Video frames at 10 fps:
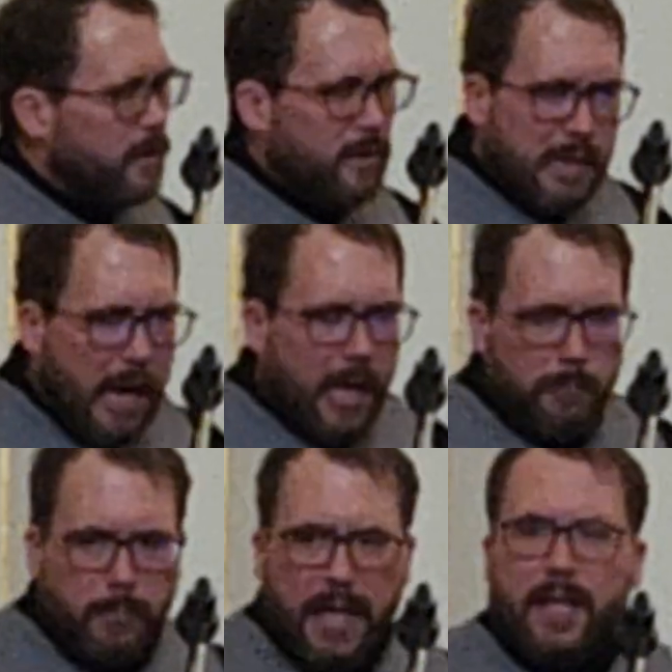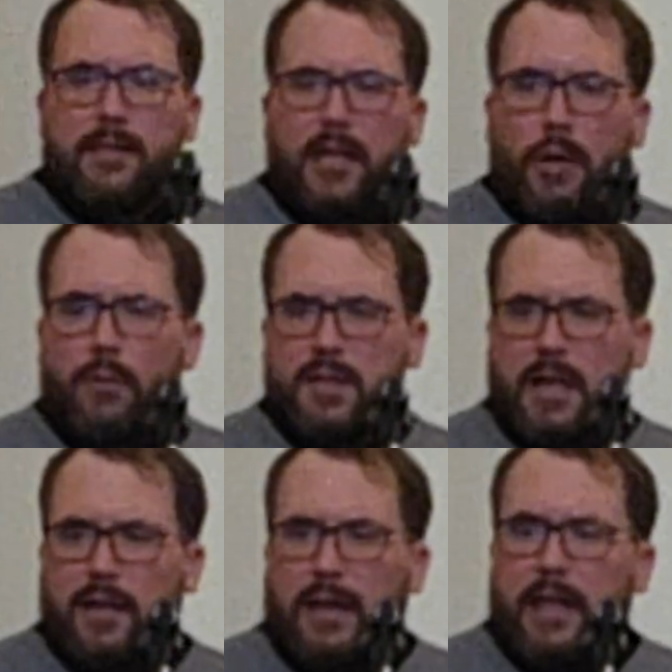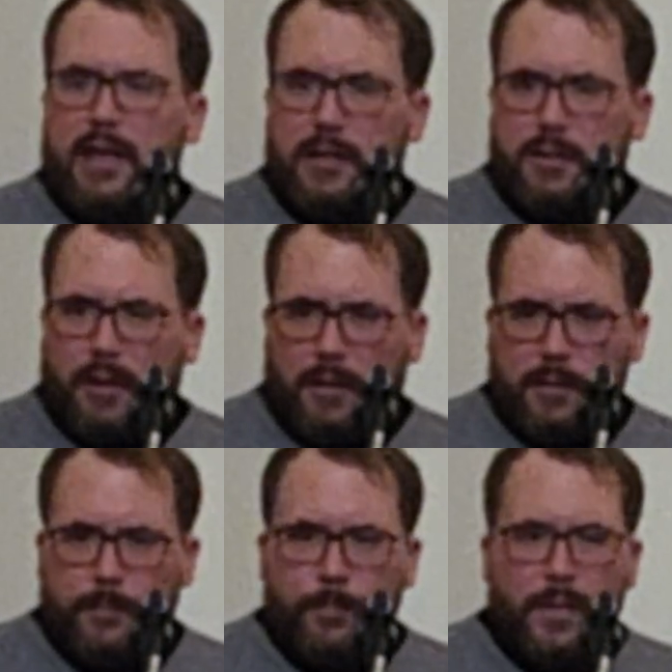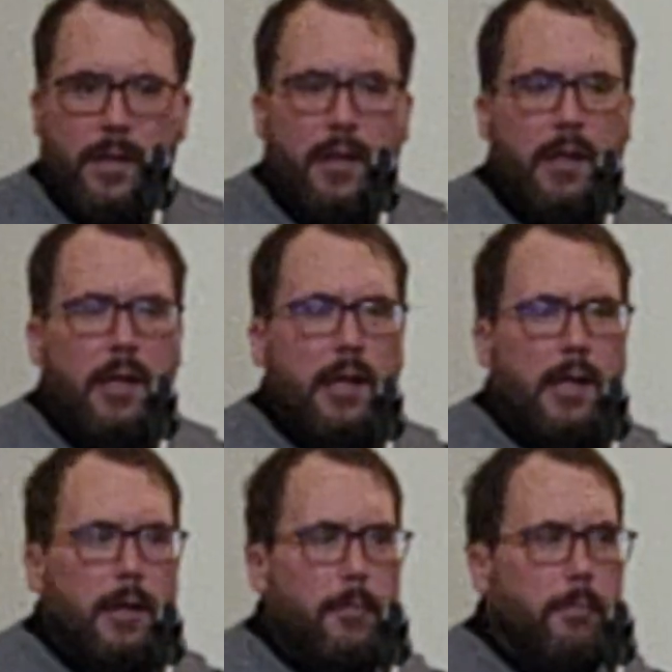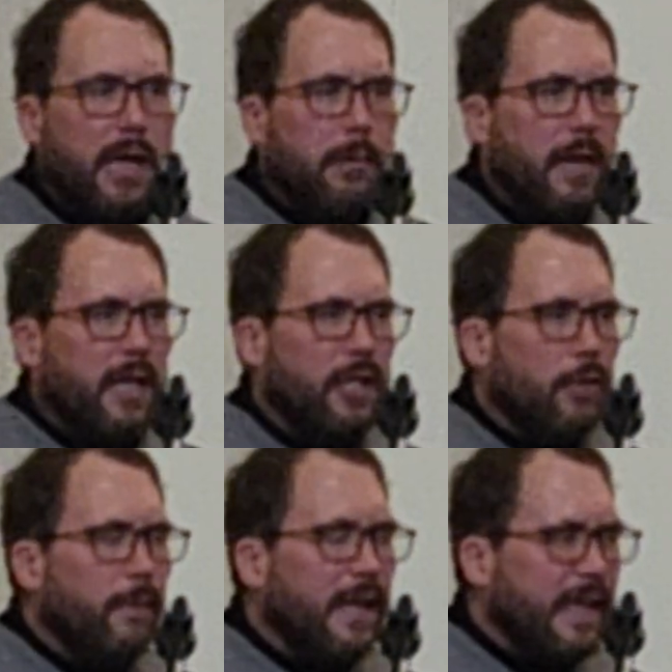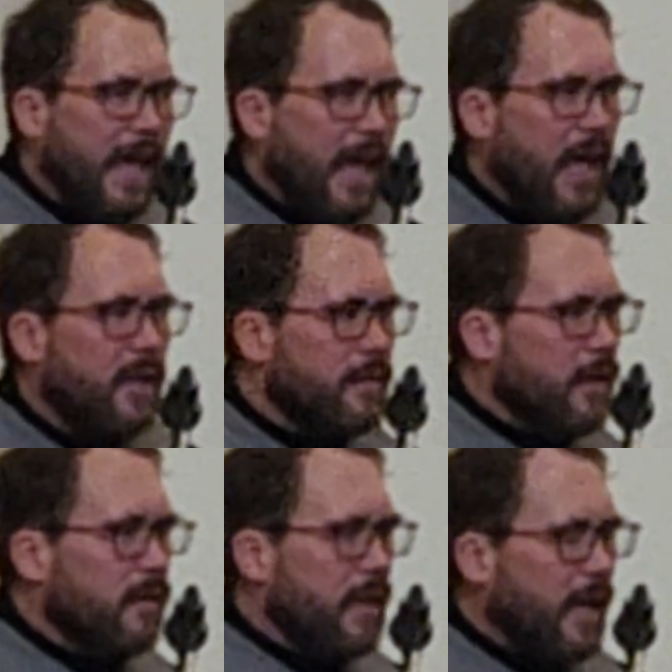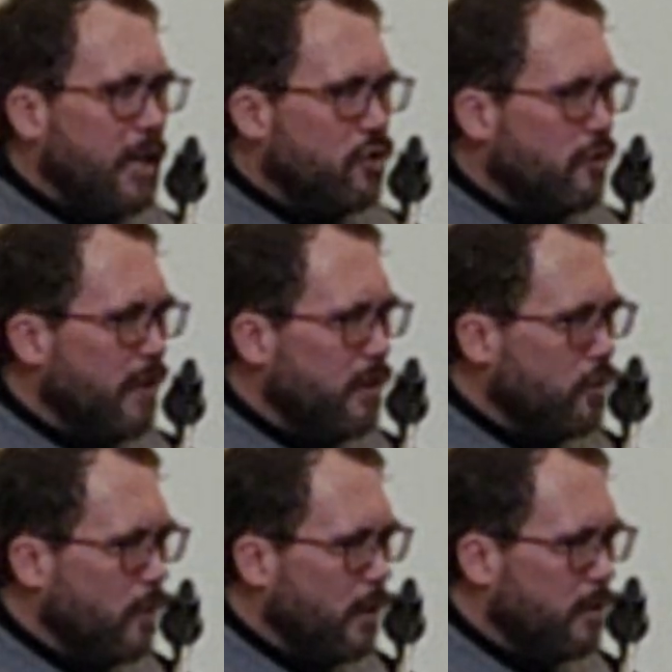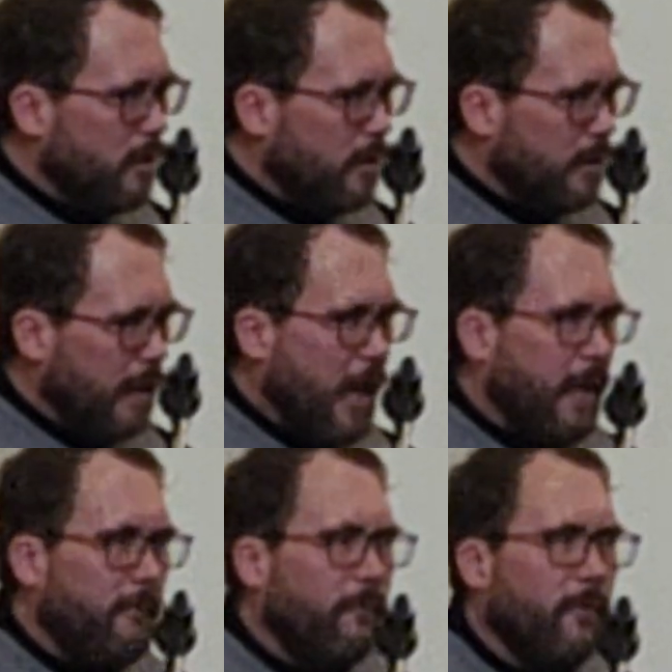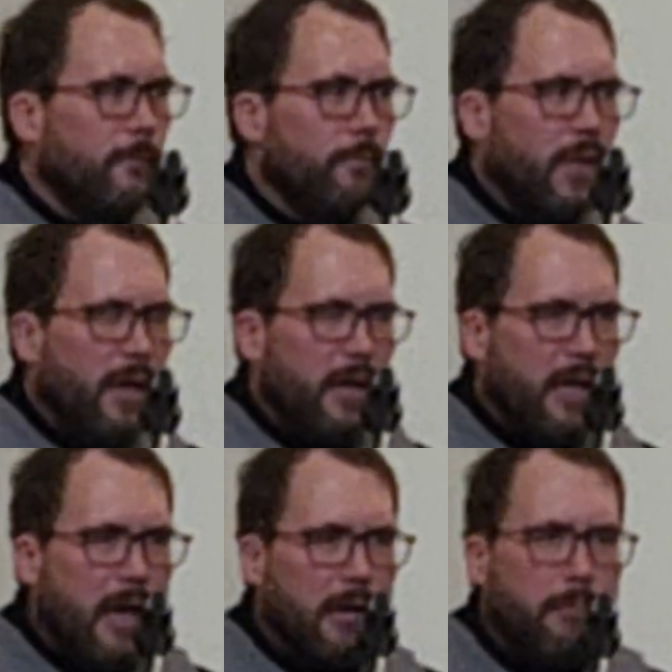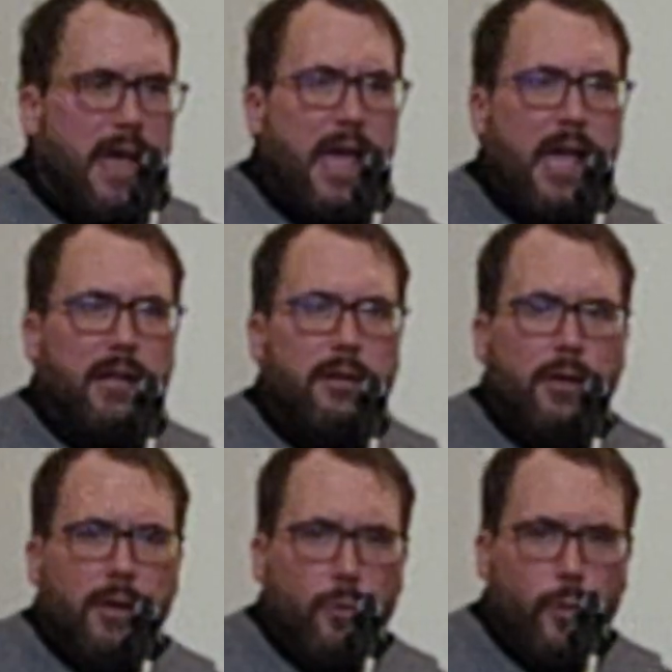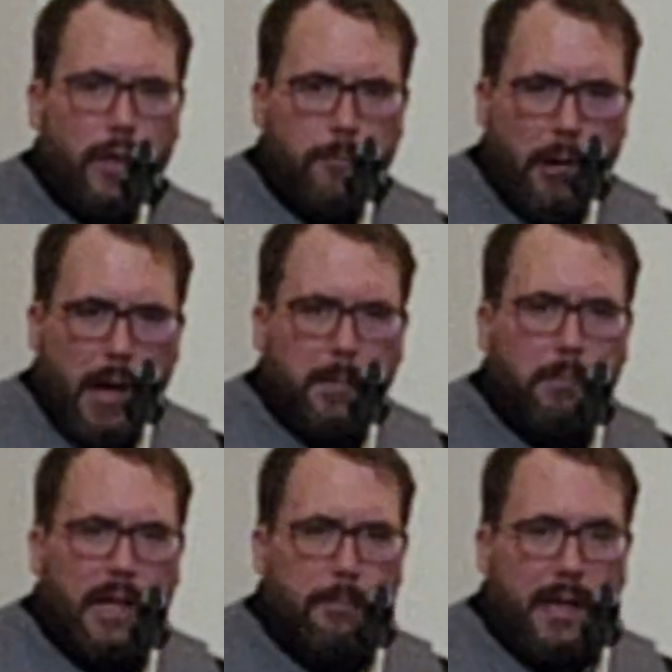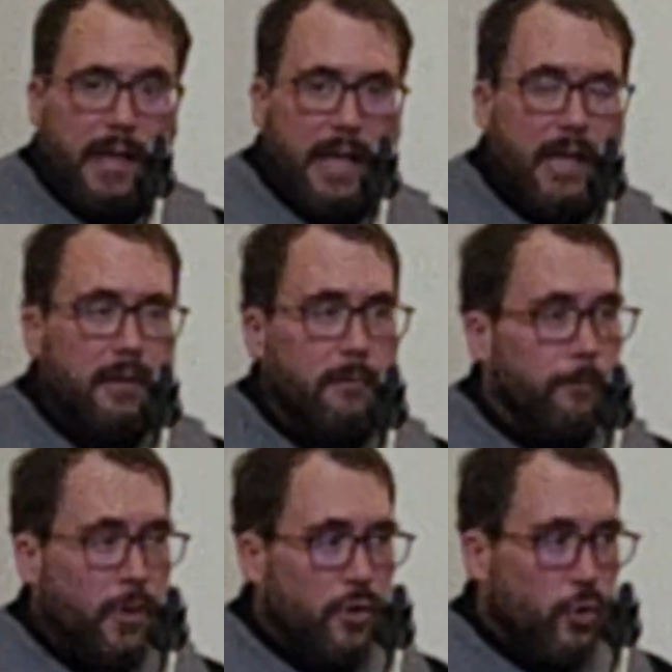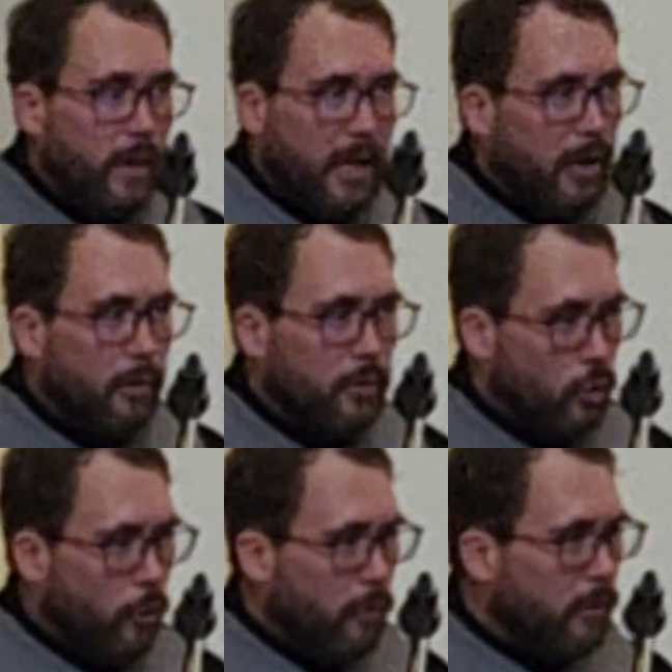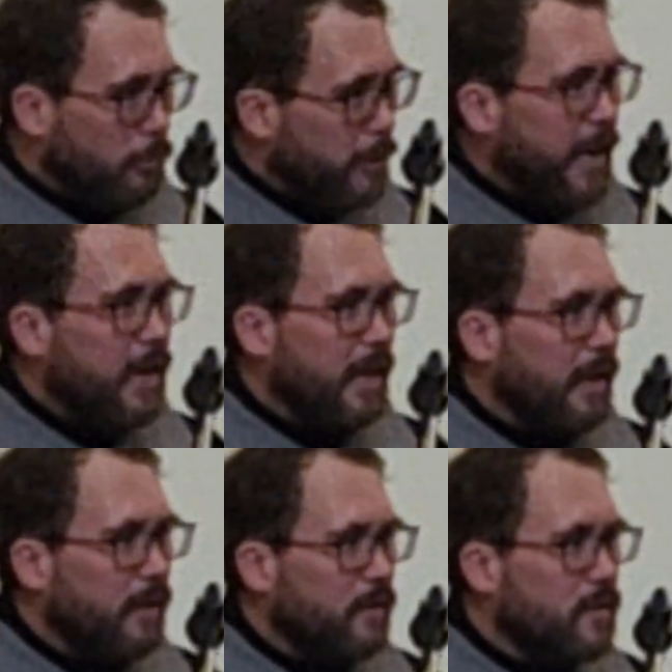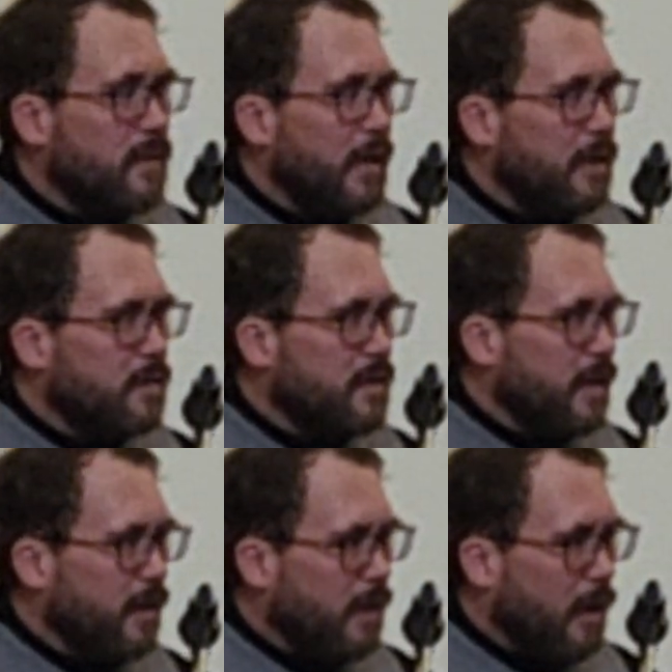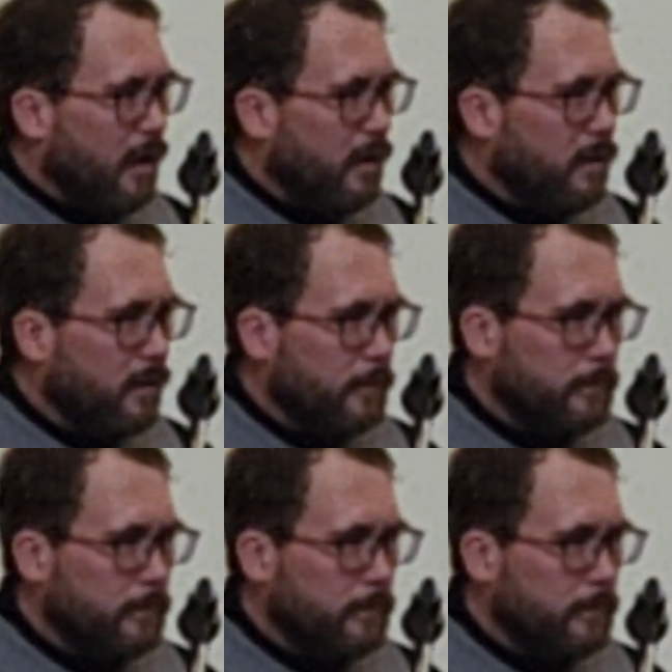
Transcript: It did not mean that you were suddenly an adult, but it meant you began to enter into adult life. A young man would probably begin doing Torah readings in synagogue.